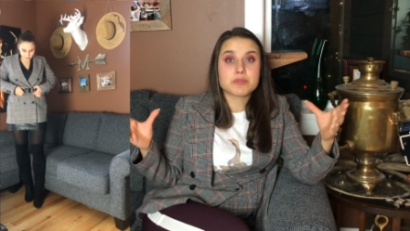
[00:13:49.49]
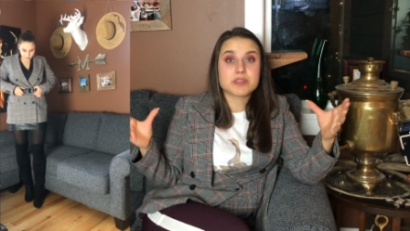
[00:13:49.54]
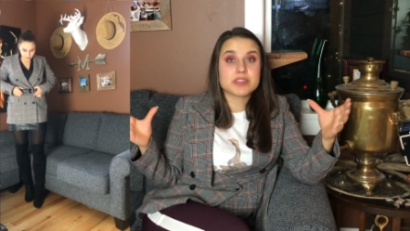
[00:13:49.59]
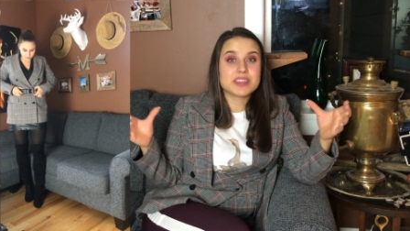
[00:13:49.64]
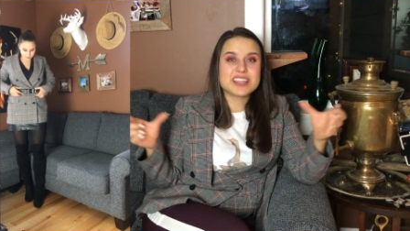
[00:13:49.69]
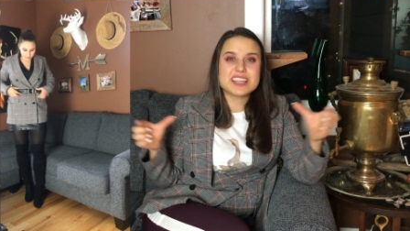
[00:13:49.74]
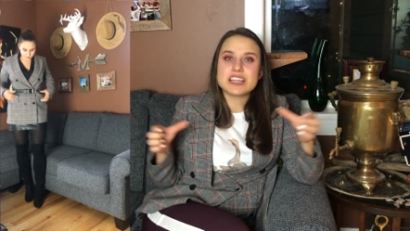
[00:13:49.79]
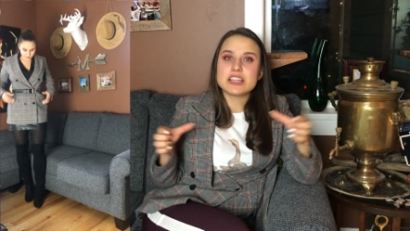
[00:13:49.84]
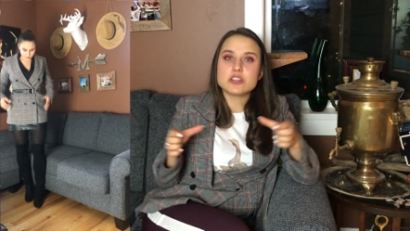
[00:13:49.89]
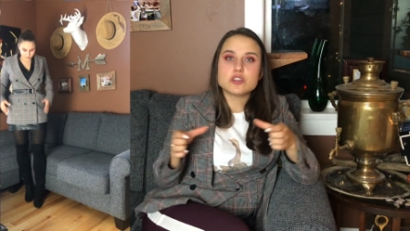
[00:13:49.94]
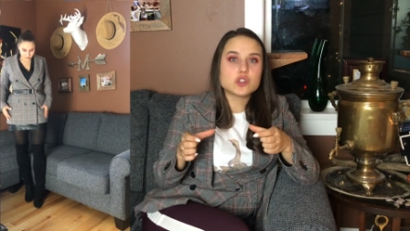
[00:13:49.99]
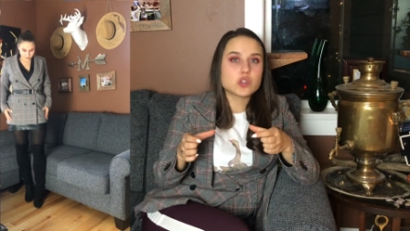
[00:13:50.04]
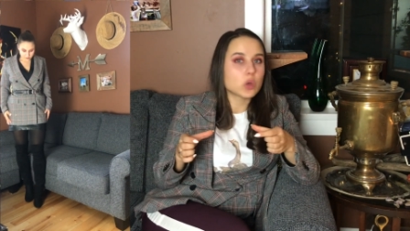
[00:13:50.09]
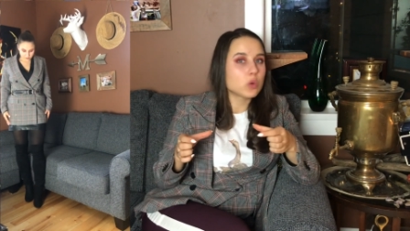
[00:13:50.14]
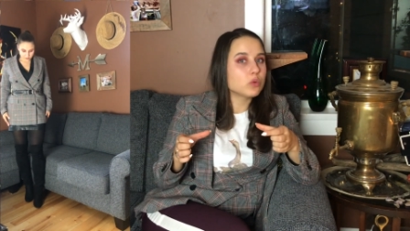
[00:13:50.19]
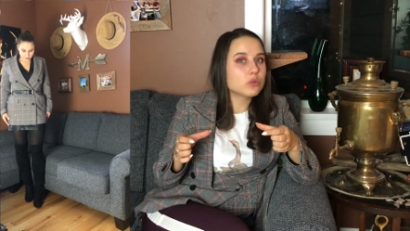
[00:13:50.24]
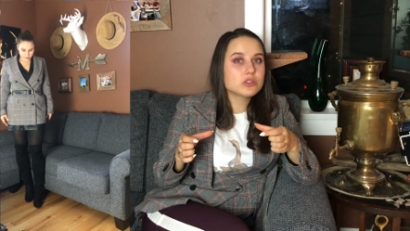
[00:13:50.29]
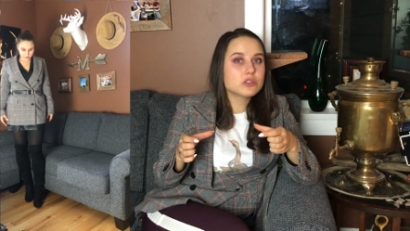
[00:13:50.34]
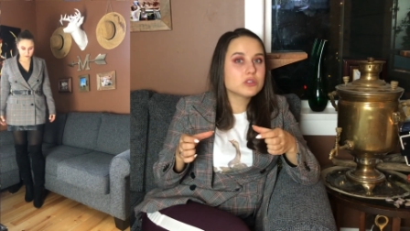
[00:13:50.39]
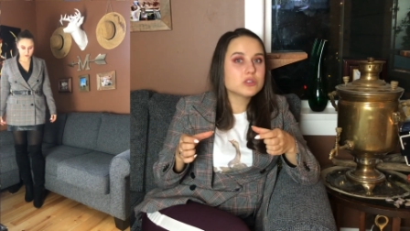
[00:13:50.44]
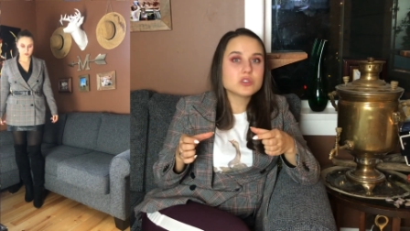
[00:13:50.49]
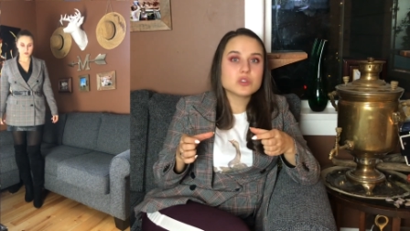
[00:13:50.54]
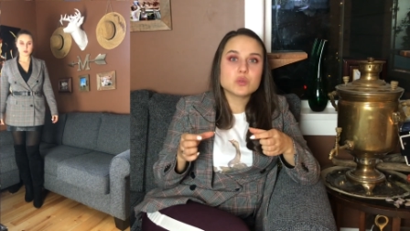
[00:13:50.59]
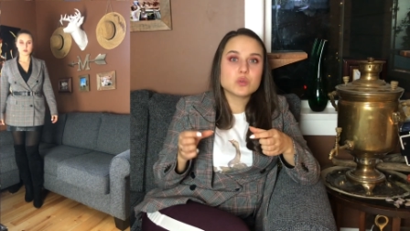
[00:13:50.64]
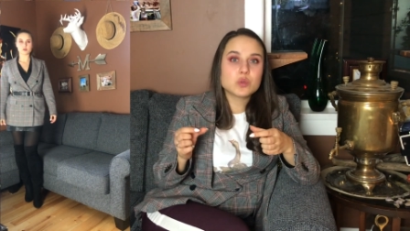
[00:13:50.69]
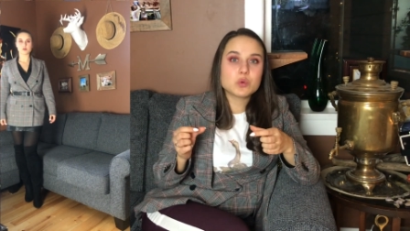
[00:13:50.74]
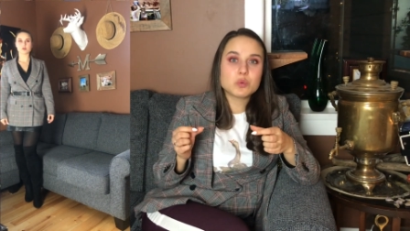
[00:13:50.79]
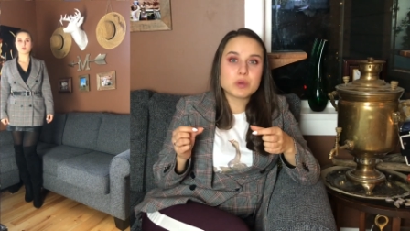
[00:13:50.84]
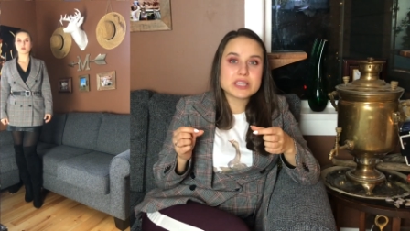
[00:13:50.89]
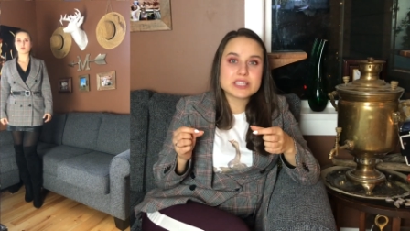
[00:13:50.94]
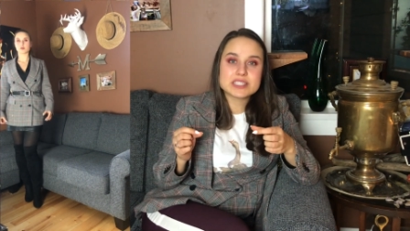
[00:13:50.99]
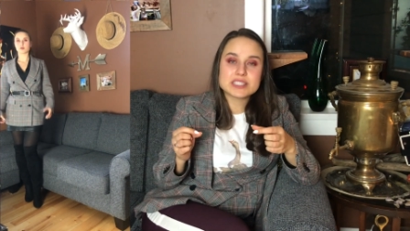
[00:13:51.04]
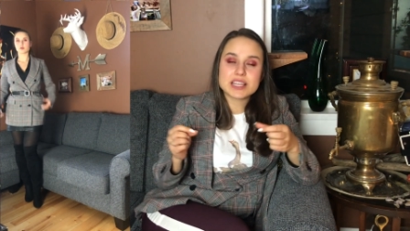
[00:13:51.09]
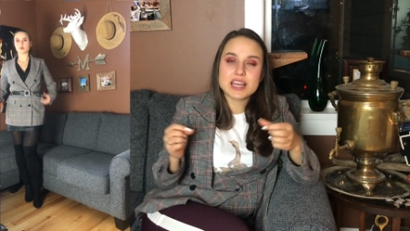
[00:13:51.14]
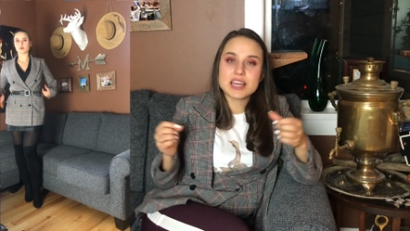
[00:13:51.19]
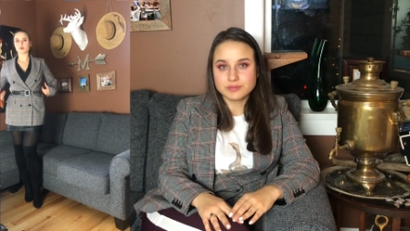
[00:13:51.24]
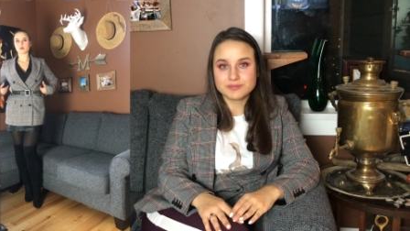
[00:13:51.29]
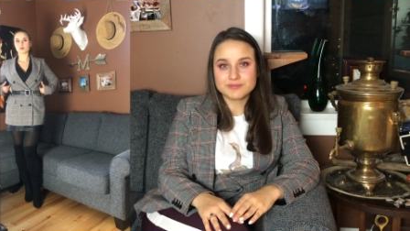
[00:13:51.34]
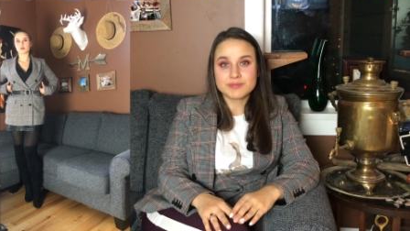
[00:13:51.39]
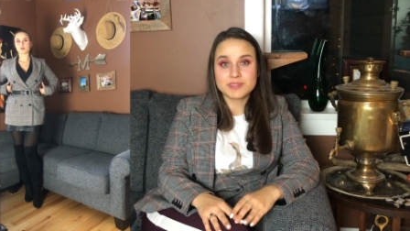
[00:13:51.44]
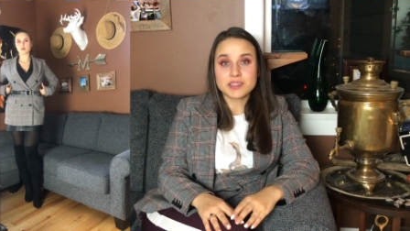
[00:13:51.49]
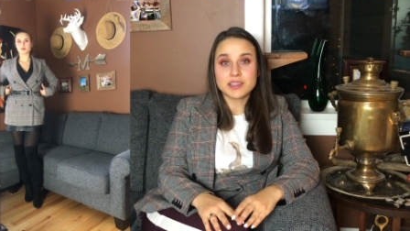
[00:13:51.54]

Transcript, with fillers: then don't do the waistline,